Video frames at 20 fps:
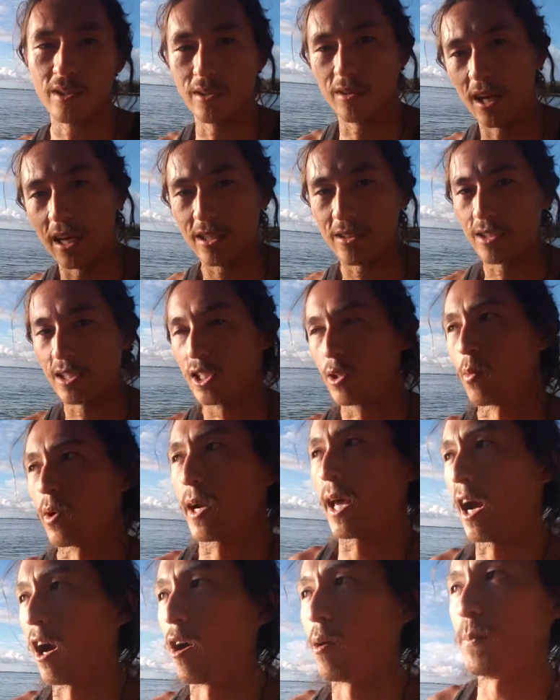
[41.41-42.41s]
likely you want
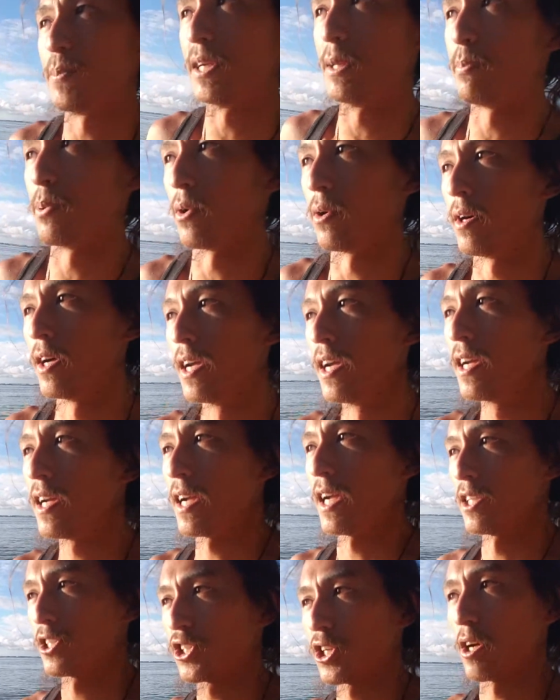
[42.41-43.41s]
to help people
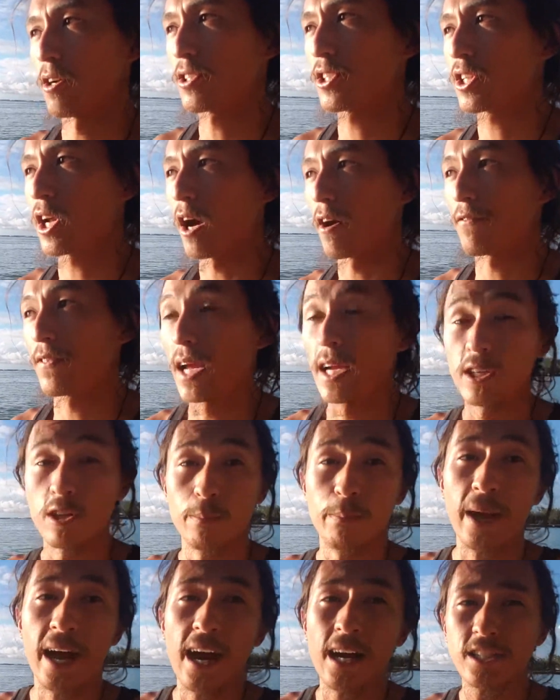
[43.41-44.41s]
and share stuff that you're
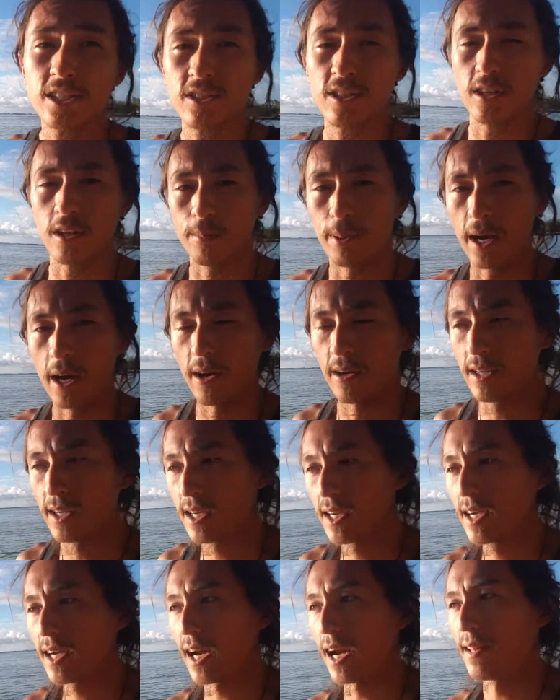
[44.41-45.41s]
passionate about.
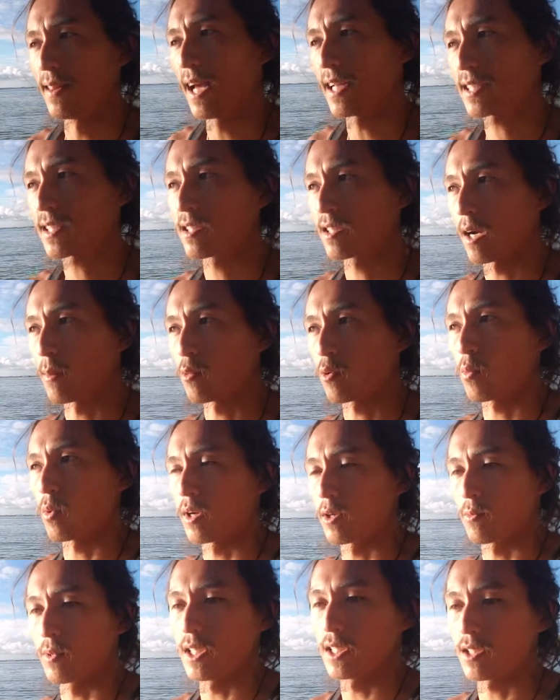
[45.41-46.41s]
And that's the number
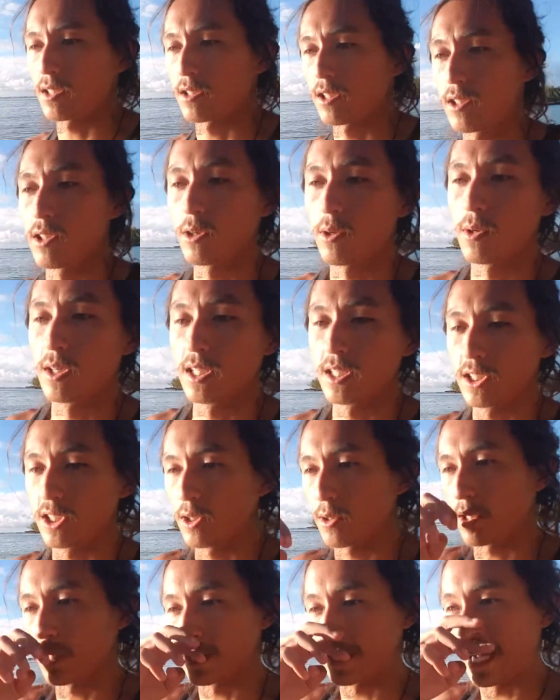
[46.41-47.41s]
one reason to do it, is you
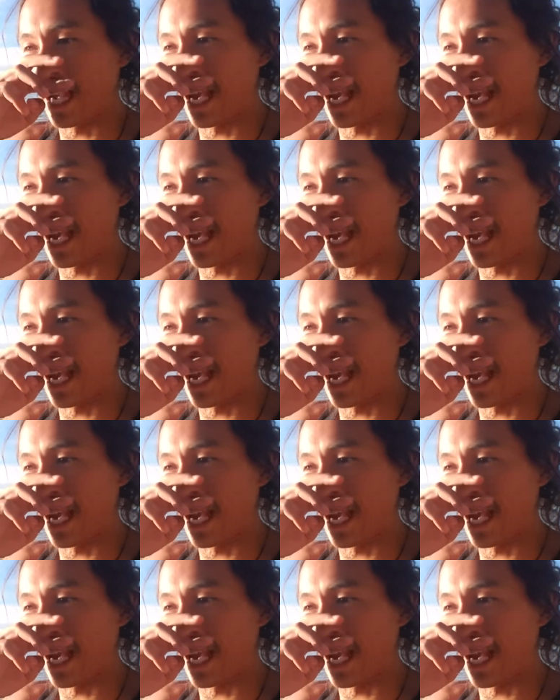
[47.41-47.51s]
can